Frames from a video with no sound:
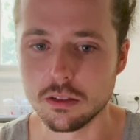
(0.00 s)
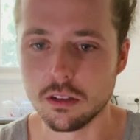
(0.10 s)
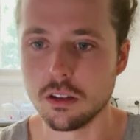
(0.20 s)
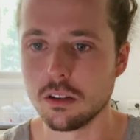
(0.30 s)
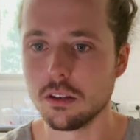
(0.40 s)

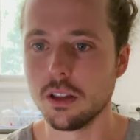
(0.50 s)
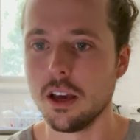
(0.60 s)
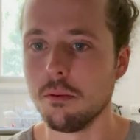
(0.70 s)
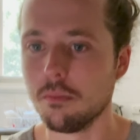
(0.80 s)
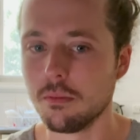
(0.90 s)
Ugh,
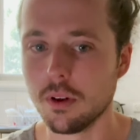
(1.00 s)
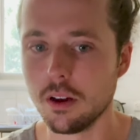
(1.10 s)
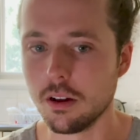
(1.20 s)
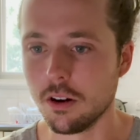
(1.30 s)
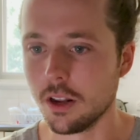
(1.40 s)
lame.
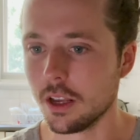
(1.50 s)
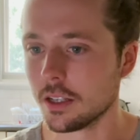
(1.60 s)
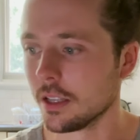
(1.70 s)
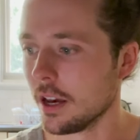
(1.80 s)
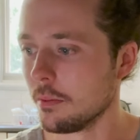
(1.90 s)
I already think
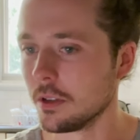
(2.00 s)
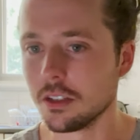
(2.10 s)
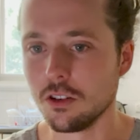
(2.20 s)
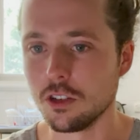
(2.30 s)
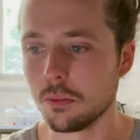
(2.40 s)
it's lame. Is
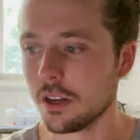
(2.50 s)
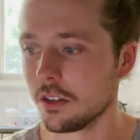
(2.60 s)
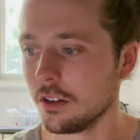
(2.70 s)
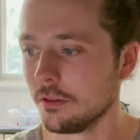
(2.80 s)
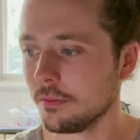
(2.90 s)
it a new
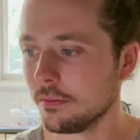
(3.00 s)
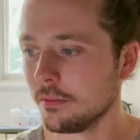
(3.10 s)
Splatoon?